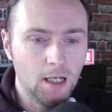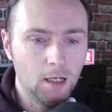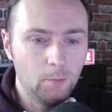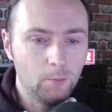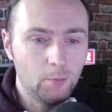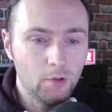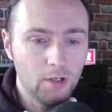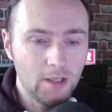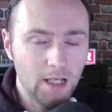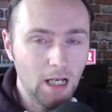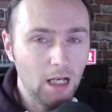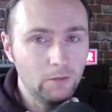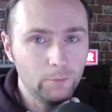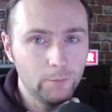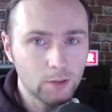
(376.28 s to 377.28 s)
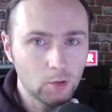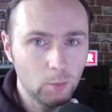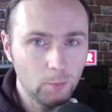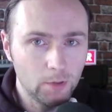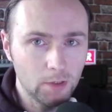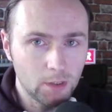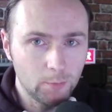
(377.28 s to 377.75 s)
Burnley have picked
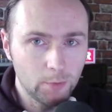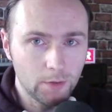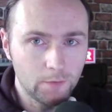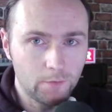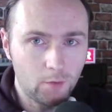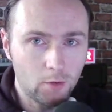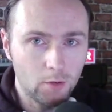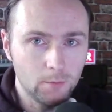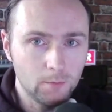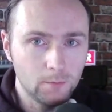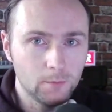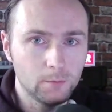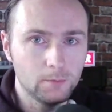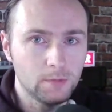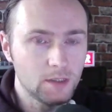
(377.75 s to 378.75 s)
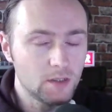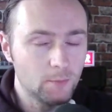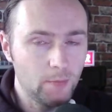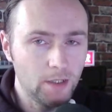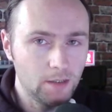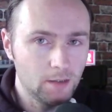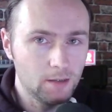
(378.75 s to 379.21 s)
up a little bit of form
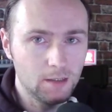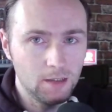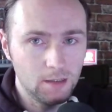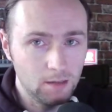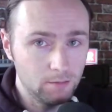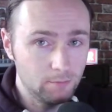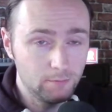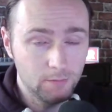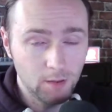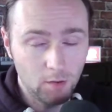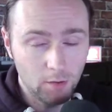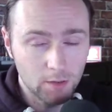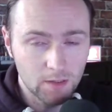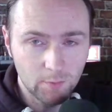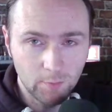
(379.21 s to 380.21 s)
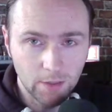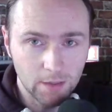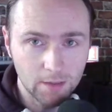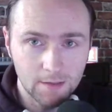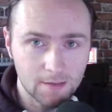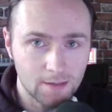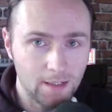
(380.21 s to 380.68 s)
despite the
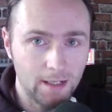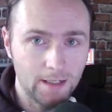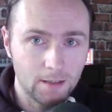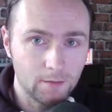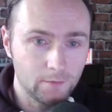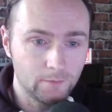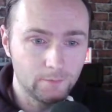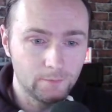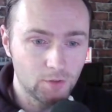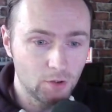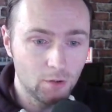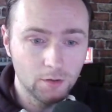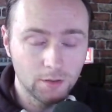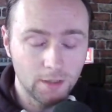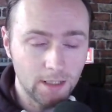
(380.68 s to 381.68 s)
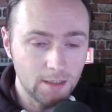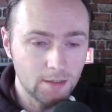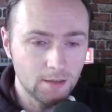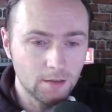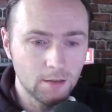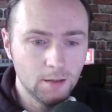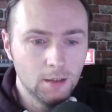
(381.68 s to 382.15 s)
unexplained sacking of Sean Dyche.